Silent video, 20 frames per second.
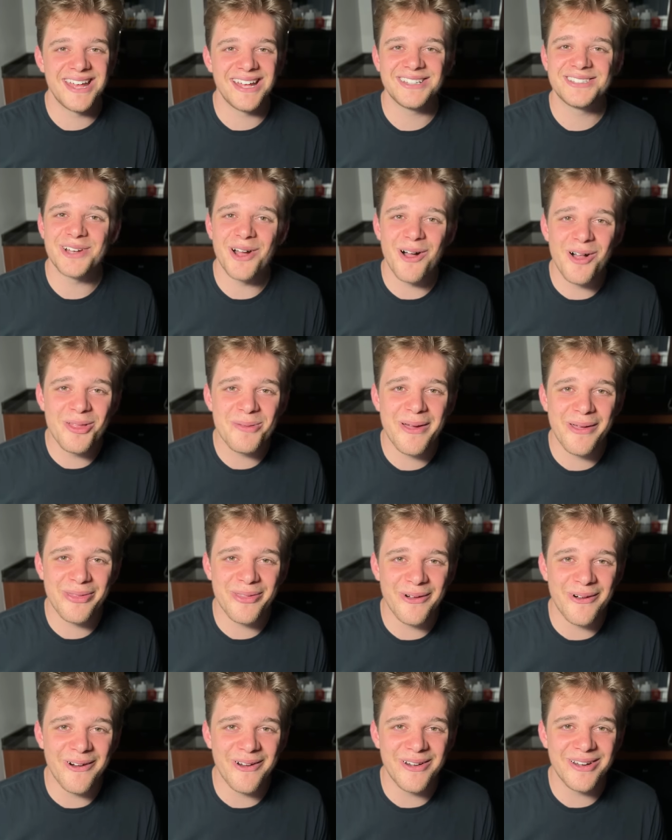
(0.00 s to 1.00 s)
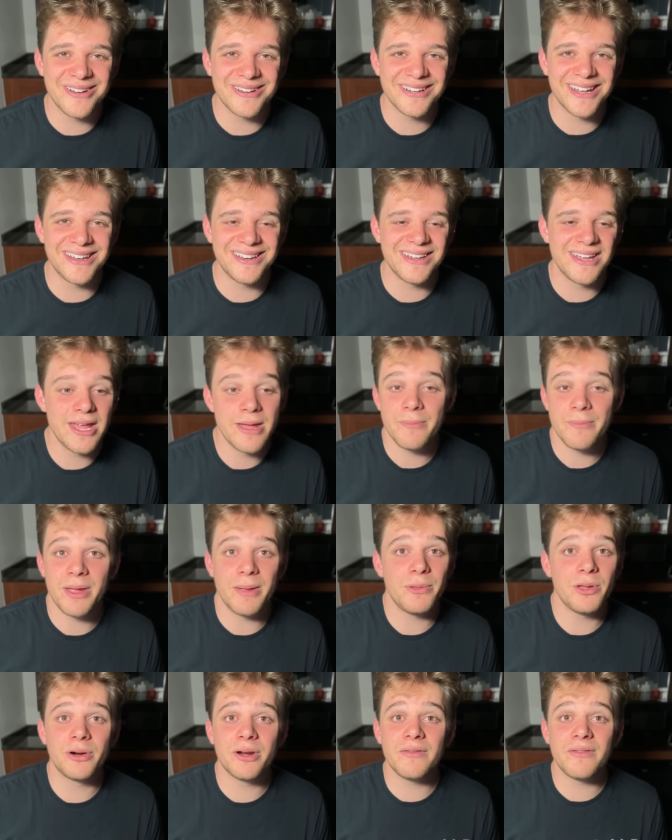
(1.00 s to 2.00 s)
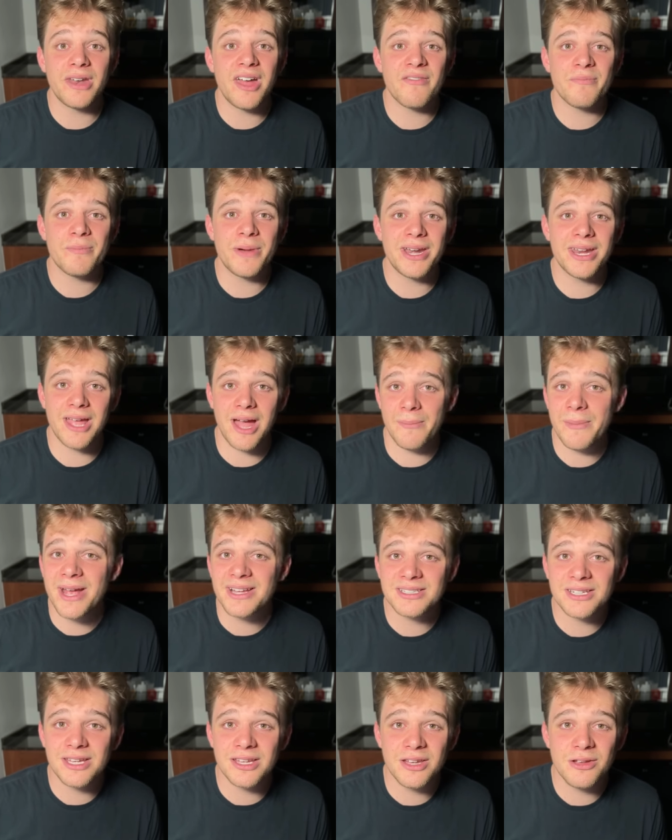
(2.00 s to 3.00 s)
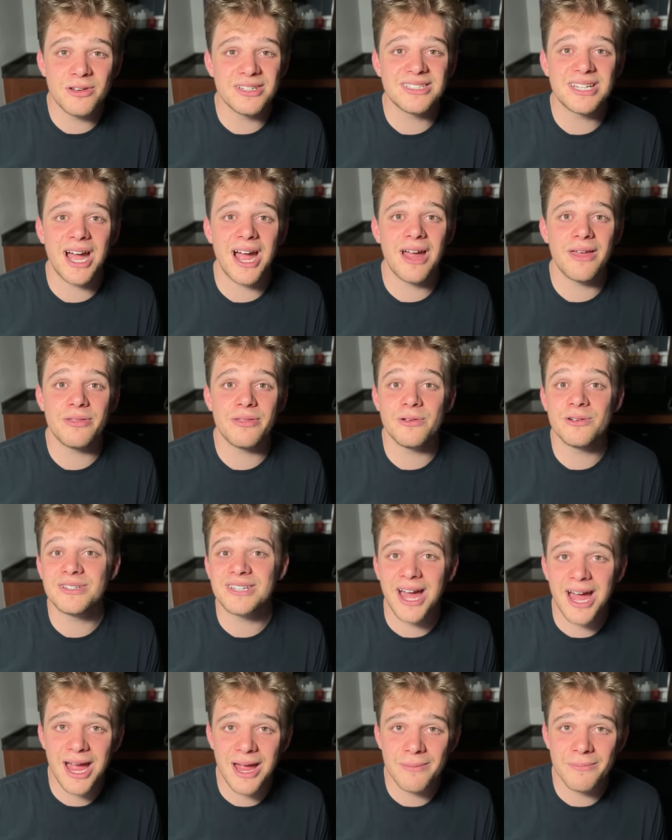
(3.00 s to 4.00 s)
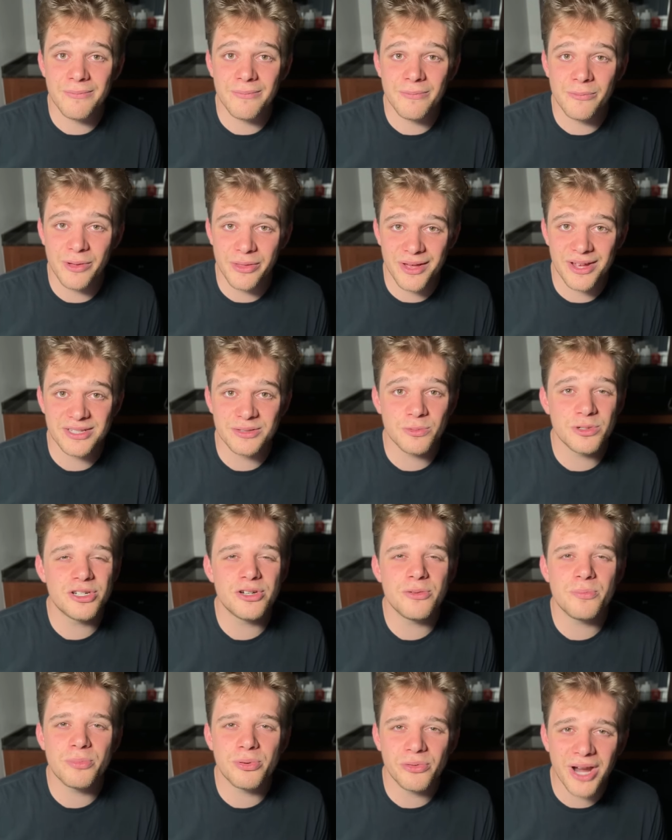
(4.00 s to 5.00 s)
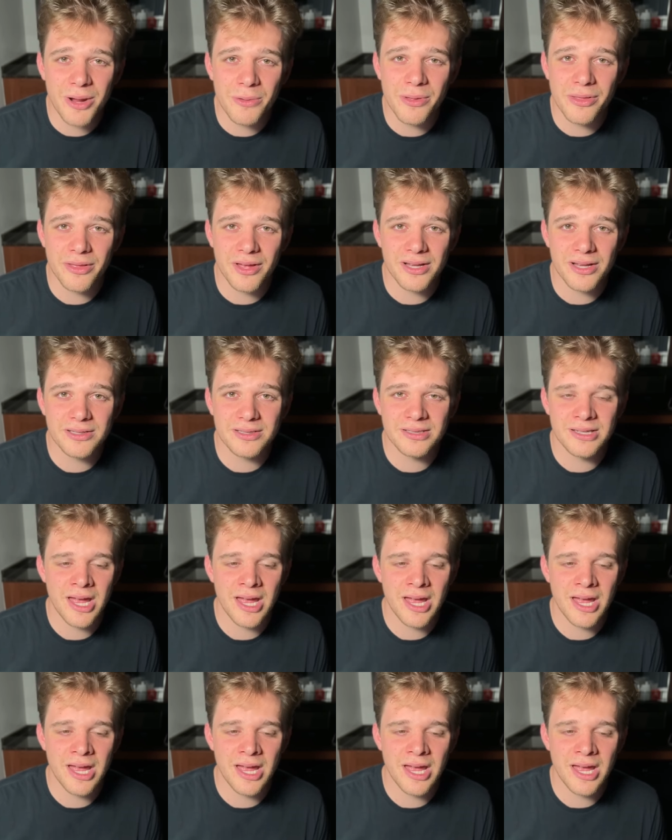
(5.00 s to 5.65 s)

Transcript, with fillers: It's all about the heart. And maybe you don't even have money. I'm asking you to tithe your time with us. Would you pray with us?